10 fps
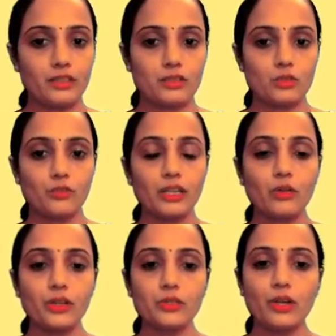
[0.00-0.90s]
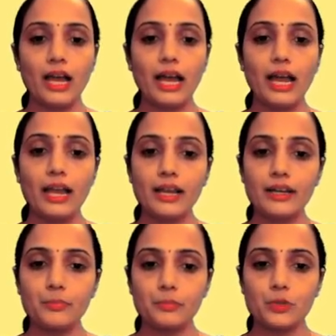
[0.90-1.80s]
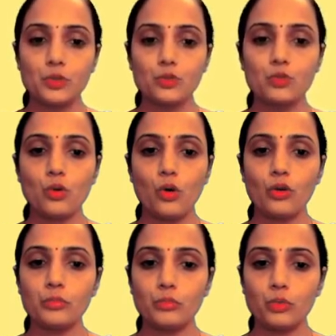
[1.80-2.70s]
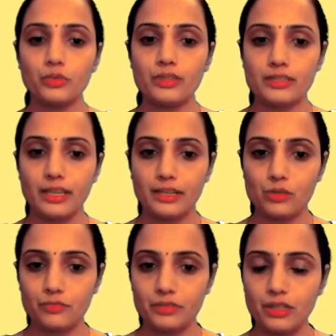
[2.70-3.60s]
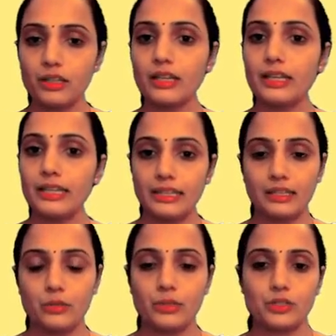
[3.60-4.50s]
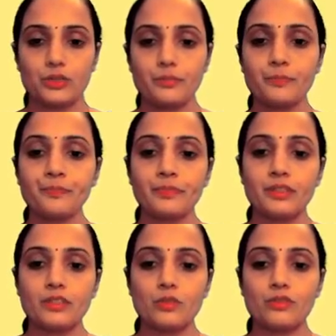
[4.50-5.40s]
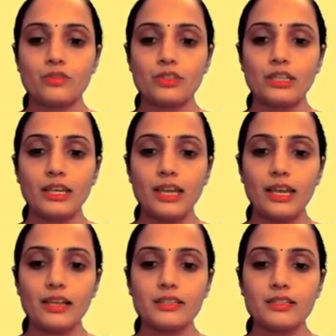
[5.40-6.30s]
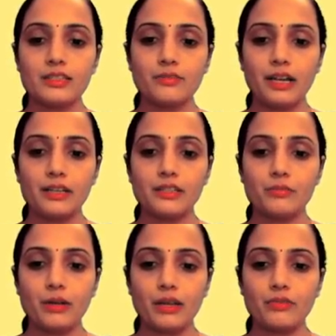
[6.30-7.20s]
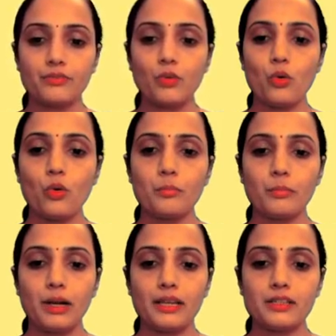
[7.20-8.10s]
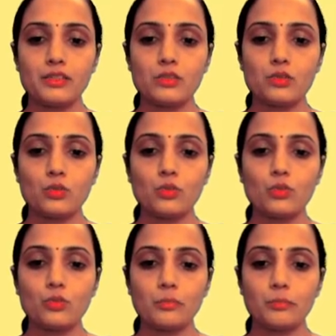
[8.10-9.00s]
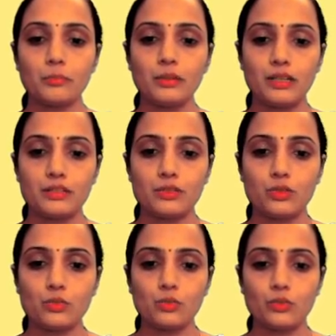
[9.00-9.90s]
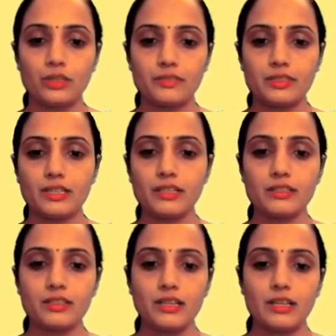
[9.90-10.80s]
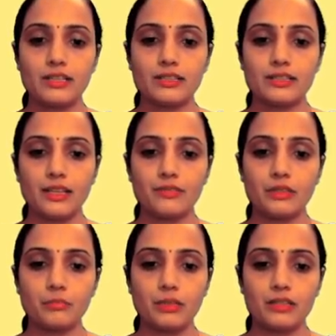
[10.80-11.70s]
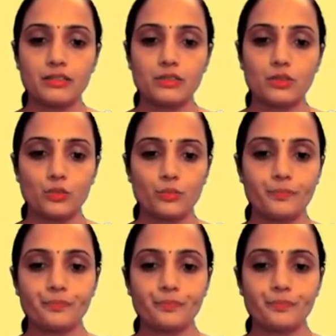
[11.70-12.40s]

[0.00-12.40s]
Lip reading: So we are going to add 2 on both the sides of the equation. So 3x divided by 4 minus 2 plus 2 gives us 7 plus 2.